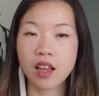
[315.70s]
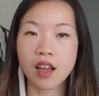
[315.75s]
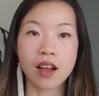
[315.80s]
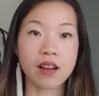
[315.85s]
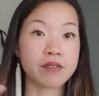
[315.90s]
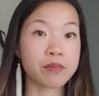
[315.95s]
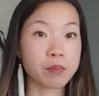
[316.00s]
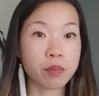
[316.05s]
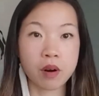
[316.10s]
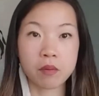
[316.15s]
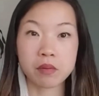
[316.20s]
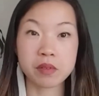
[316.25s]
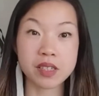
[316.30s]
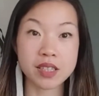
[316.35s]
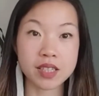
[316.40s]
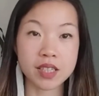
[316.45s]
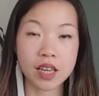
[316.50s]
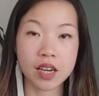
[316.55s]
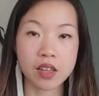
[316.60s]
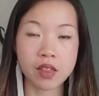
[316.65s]
I've probably
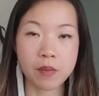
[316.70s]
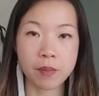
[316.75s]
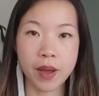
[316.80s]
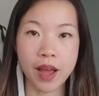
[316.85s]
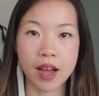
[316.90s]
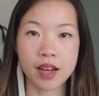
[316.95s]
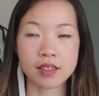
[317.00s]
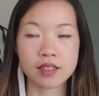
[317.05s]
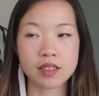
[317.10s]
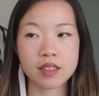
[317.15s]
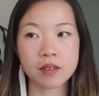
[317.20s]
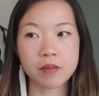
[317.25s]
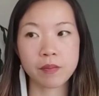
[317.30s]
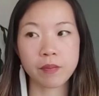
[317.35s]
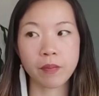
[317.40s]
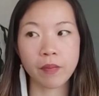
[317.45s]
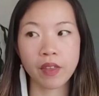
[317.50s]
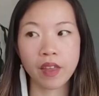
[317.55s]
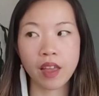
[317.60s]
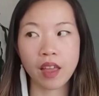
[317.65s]
seen in the past.
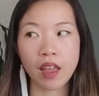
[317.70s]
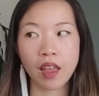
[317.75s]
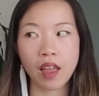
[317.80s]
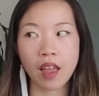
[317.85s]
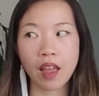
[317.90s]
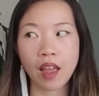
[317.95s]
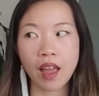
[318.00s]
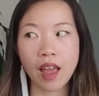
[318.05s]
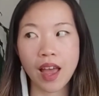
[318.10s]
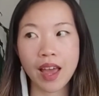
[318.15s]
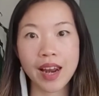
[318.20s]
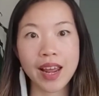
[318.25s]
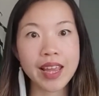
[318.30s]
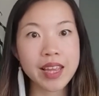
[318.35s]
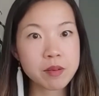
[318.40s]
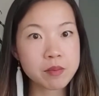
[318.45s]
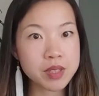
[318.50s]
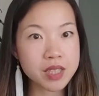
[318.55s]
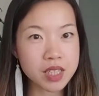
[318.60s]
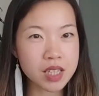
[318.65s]
And I am
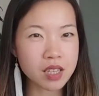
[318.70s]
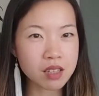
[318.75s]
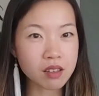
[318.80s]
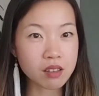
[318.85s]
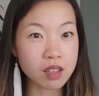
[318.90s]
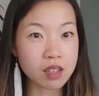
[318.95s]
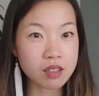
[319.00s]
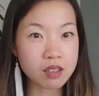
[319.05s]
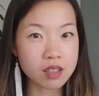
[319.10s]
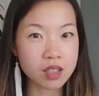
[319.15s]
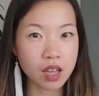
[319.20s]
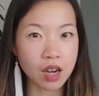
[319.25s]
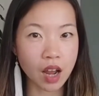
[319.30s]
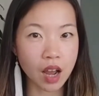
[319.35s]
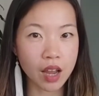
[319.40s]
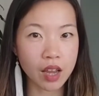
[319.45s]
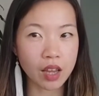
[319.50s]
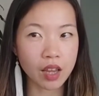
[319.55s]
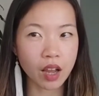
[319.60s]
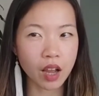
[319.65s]
seeing the things that
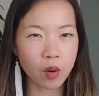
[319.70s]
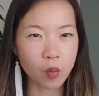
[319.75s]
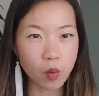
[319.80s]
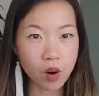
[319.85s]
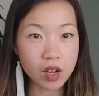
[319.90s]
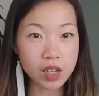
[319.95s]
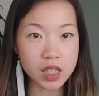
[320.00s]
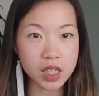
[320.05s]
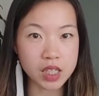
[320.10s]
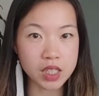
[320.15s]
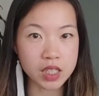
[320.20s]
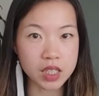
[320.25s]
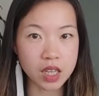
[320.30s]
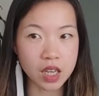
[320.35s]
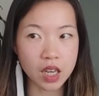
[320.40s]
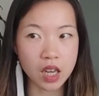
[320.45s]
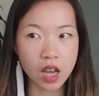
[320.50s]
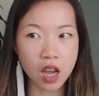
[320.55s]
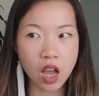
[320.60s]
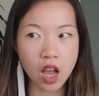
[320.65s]
I want to
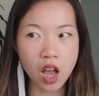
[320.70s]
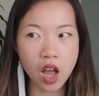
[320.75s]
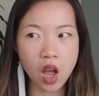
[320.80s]
see.